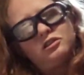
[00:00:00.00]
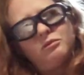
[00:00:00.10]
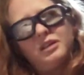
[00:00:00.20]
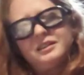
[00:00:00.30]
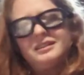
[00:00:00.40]
So
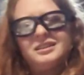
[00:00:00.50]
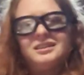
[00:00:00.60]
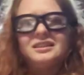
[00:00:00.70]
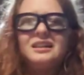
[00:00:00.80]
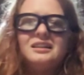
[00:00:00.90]
I'm like, that's
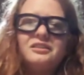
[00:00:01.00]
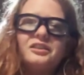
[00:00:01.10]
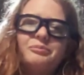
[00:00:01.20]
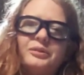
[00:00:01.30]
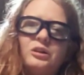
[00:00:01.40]
kind
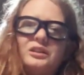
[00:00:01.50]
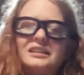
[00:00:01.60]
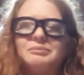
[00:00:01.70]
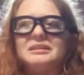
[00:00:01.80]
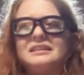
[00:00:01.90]
of a
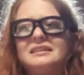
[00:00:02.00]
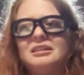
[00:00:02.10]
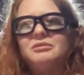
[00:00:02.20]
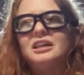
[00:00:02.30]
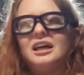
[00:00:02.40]
bonus, but at the
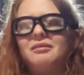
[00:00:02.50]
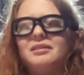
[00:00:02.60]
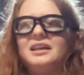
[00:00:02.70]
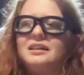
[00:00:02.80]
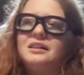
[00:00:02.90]
same time, I'm
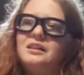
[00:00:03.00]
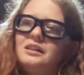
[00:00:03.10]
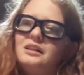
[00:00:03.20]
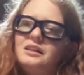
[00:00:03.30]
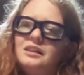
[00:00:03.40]
like,
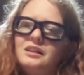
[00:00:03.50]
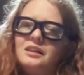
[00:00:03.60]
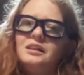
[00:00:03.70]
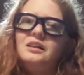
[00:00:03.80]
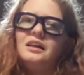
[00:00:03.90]

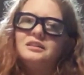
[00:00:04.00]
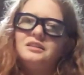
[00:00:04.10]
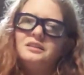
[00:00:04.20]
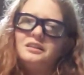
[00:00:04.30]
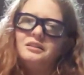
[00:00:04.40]
yes,
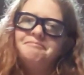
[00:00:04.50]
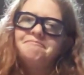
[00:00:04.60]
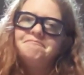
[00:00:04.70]
no.